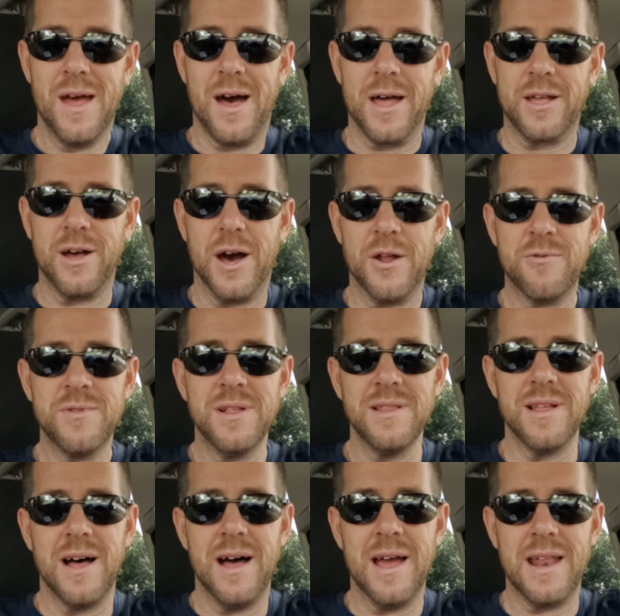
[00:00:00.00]
I caught her in the
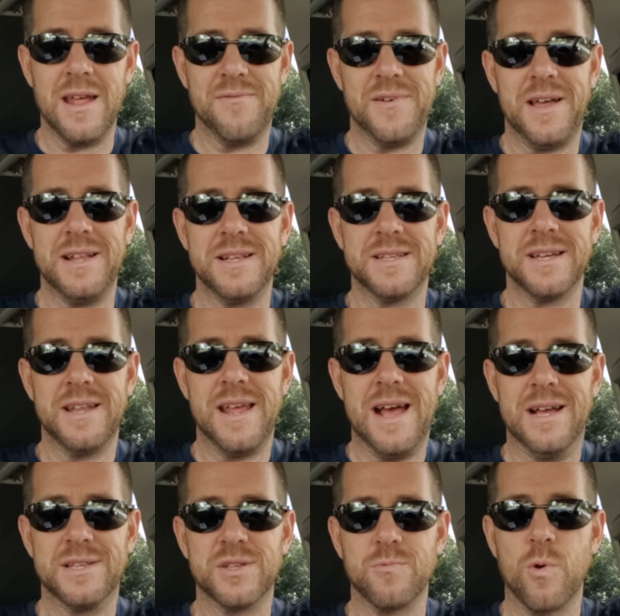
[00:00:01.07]
lie, and I finally decided to
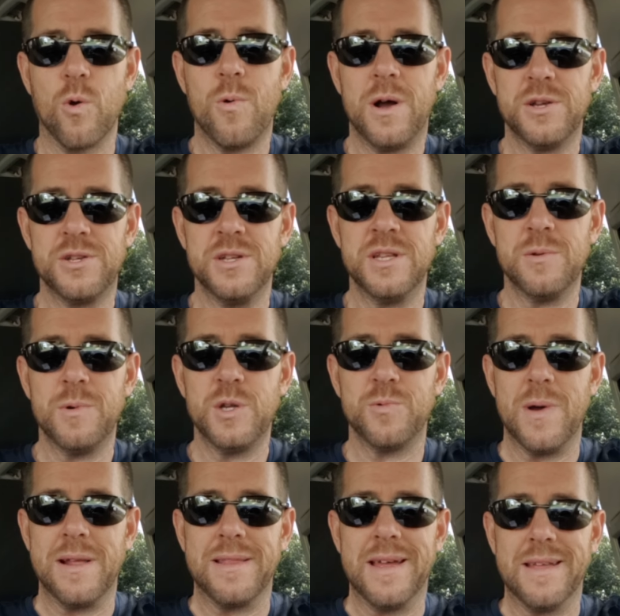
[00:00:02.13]
ask the real questions, which
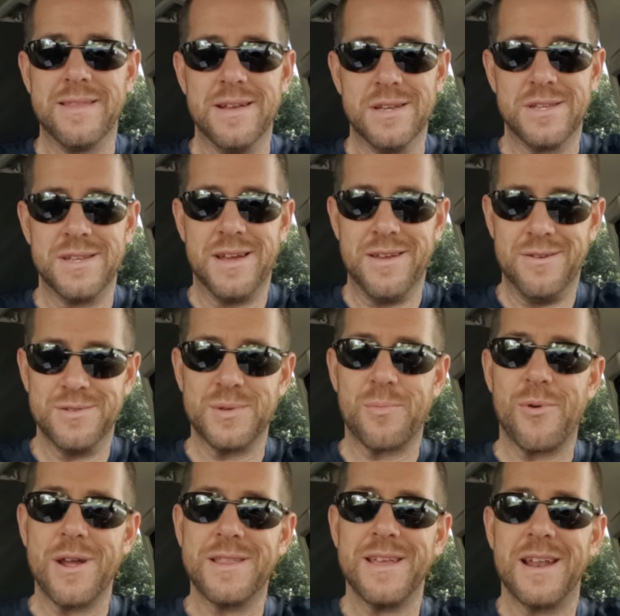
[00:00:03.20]
went like this. Now, here's a
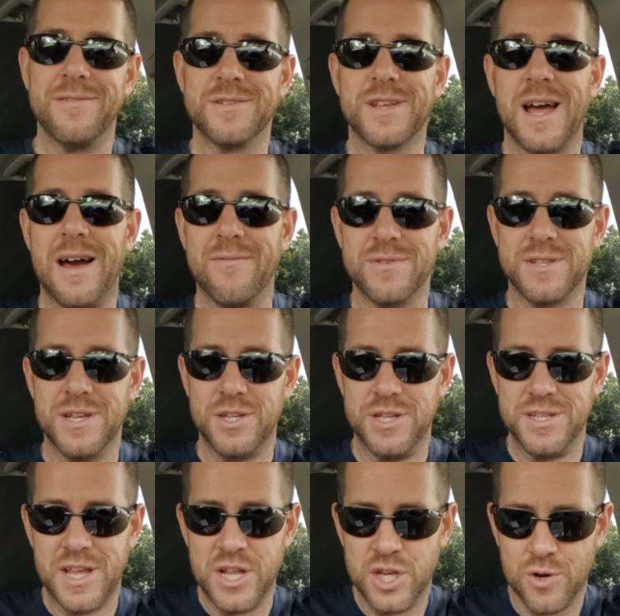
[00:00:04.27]
breakdown of his conversation,
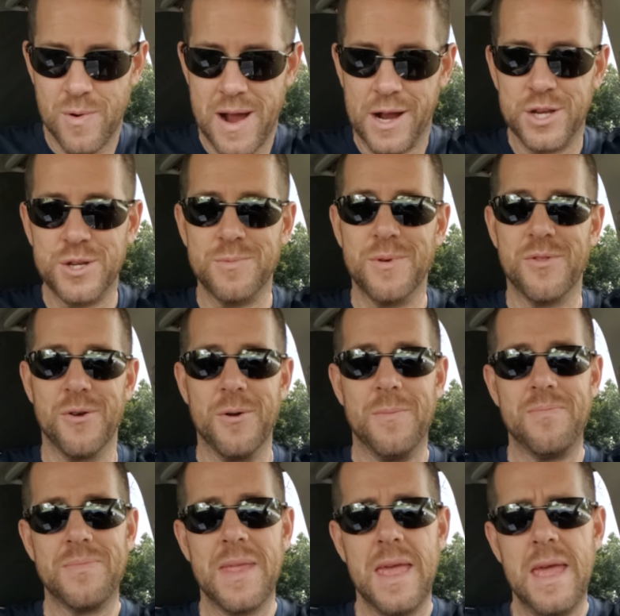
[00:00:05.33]
his interaction with her.
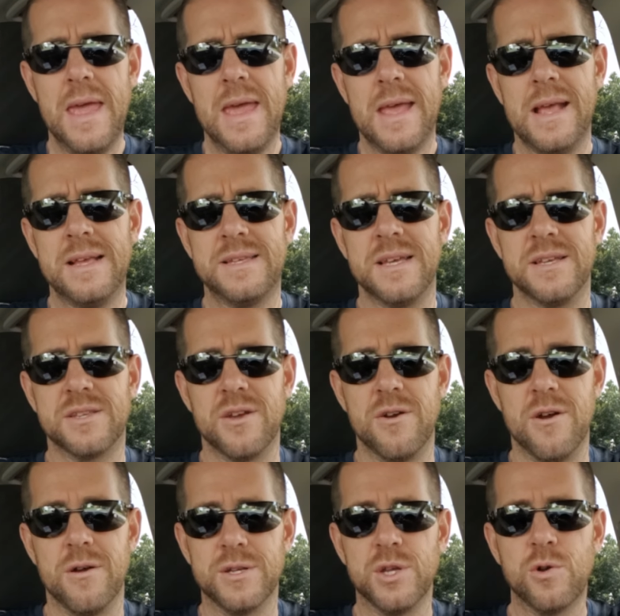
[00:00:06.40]
He says to
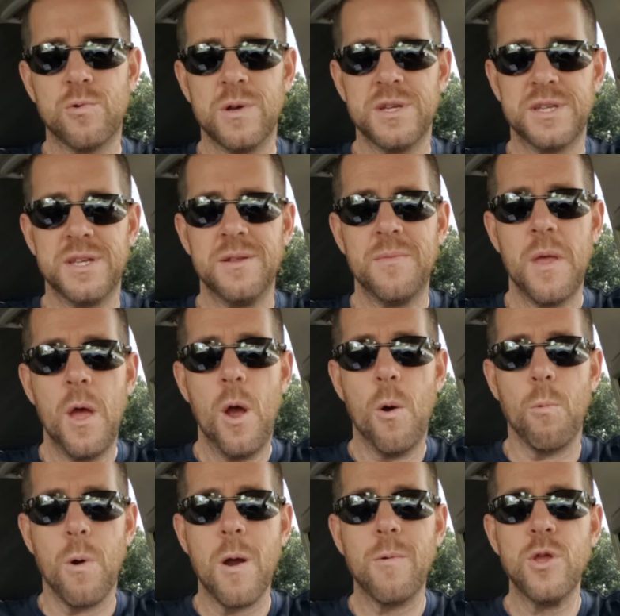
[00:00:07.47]
her, "So, Kristen,
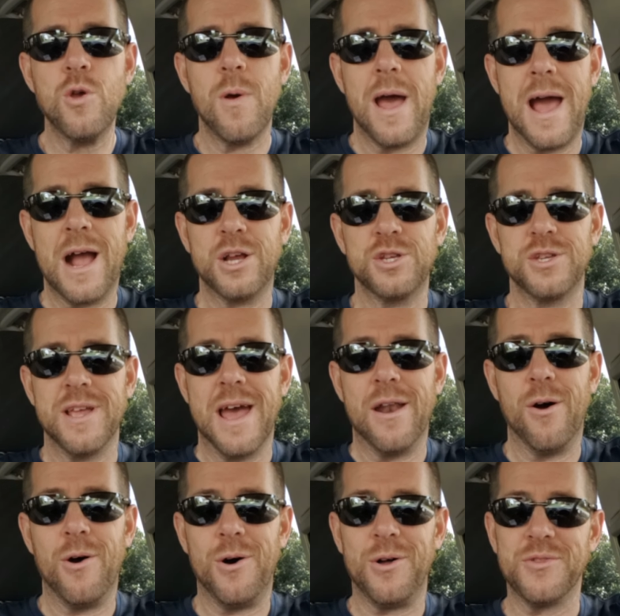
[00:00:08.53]
where were you actually at
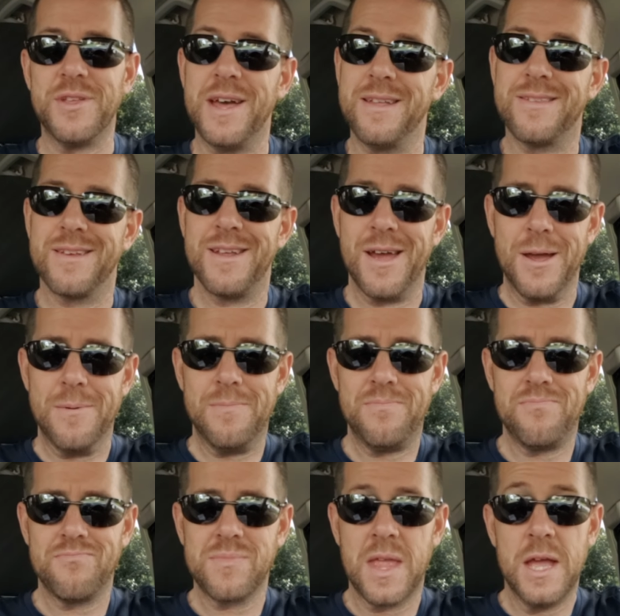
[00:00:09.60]
all day today?"
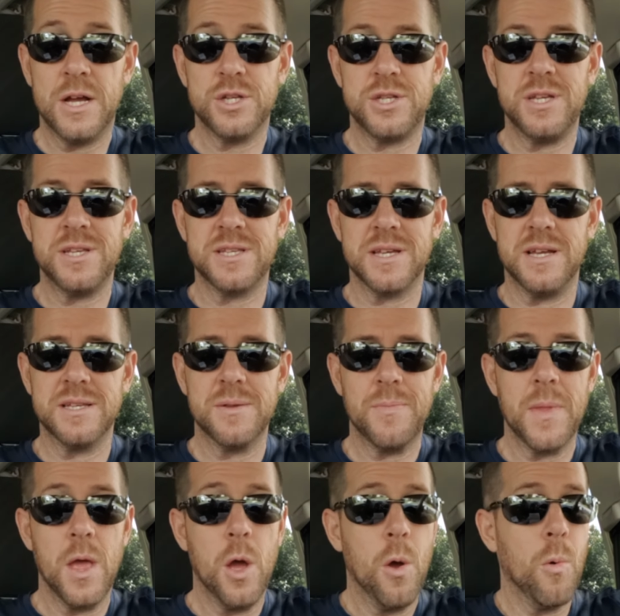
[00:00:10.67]
She says,
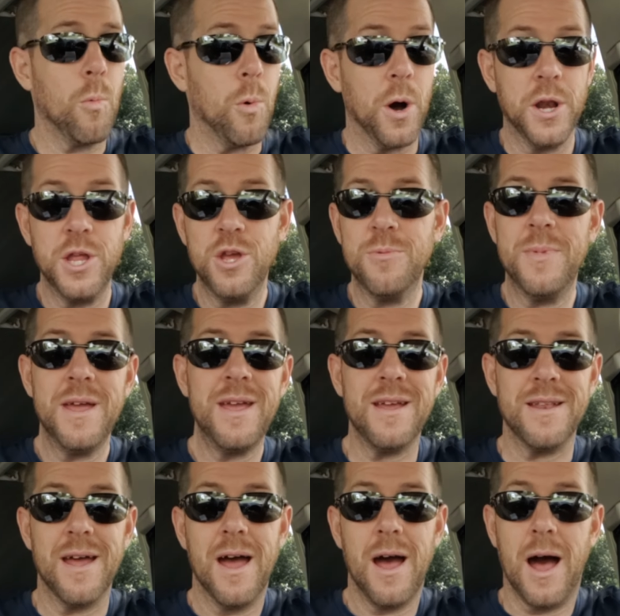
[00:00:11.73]
"What do you
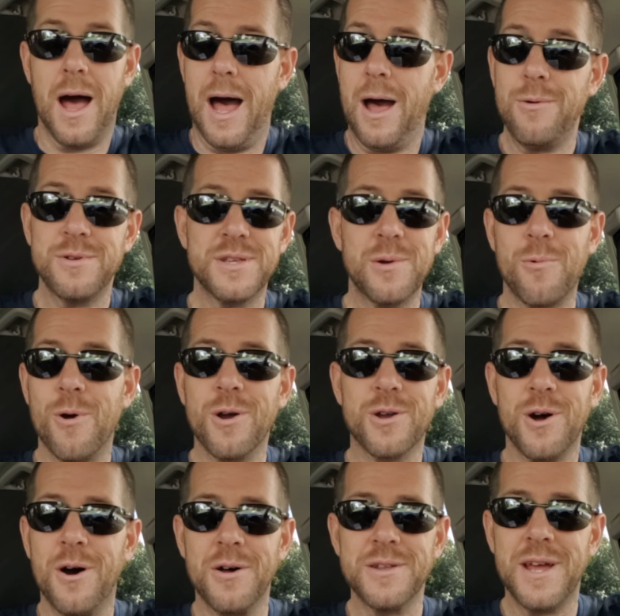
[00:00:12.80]
mean? I was at
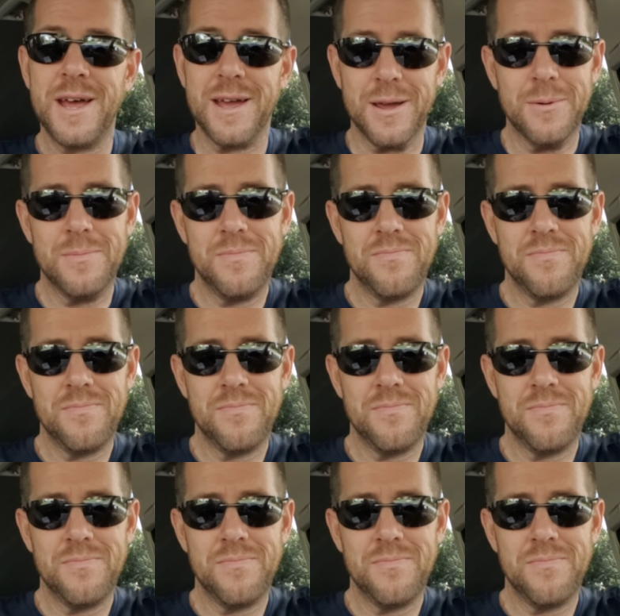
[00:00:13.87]
work all day."